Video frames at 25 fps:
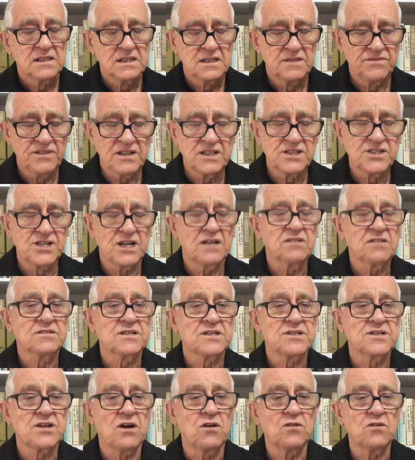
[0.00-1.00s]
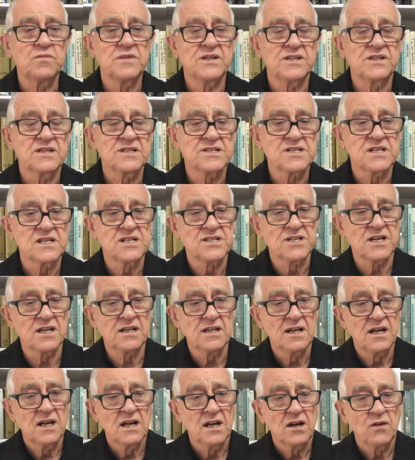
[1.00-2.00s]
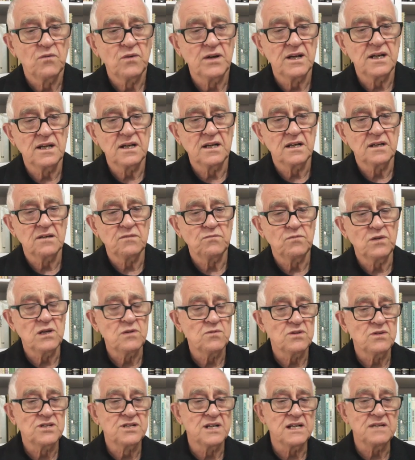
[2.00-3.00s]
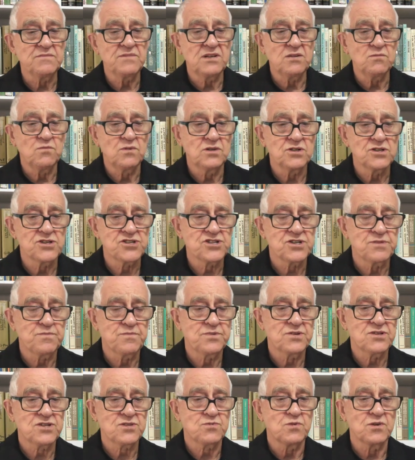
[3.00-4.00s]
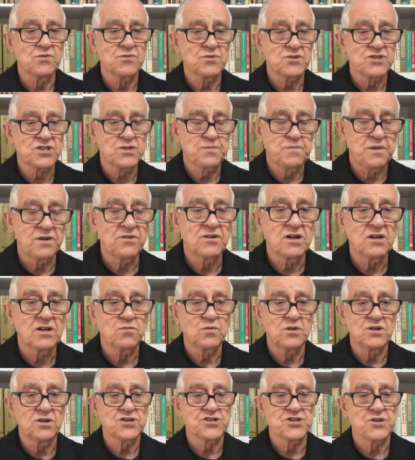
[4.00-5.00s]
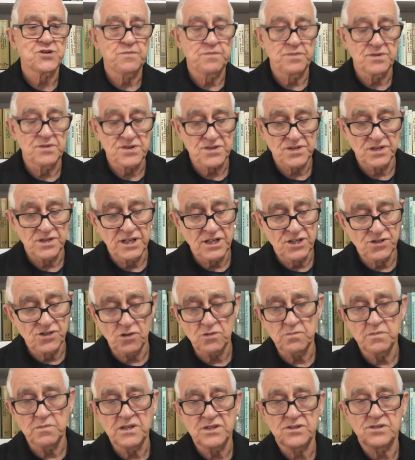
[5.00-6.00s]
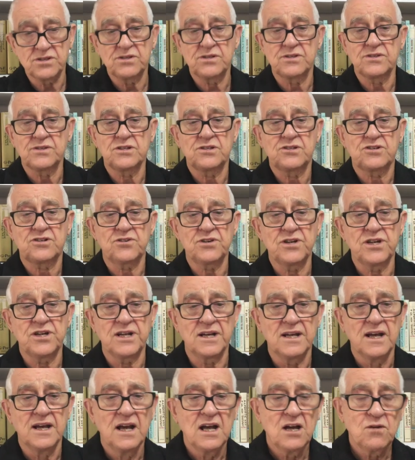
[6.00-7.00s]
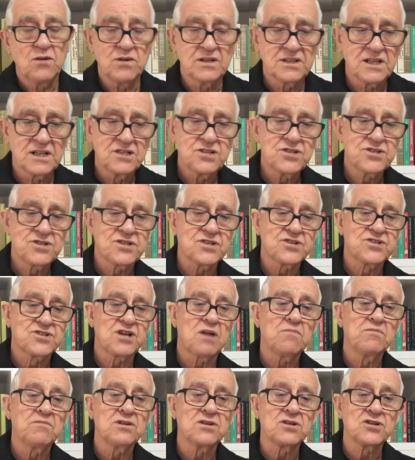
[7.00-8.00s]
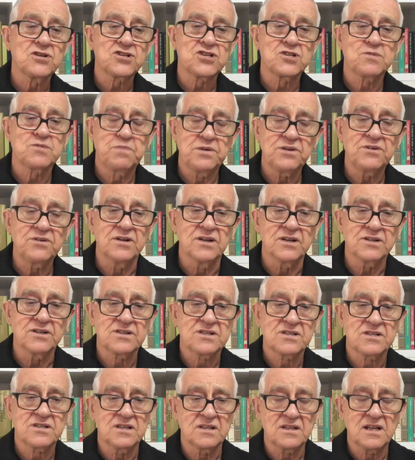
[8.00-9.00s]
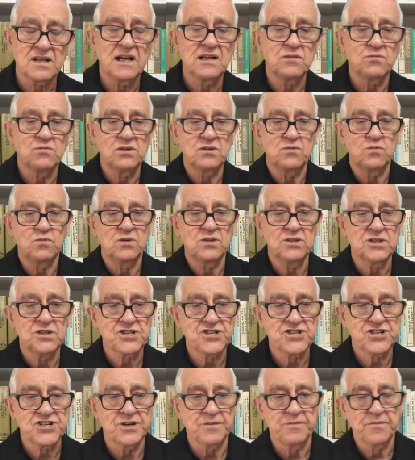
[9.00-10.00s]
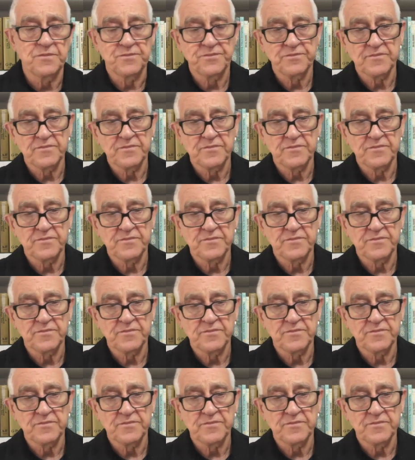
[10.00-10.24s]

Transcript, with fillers: The village elder told me this. He said, we, we were demon worshippers, we were spirit worshippers, and he took me to the tree where they used to summon the spirits that they would worship.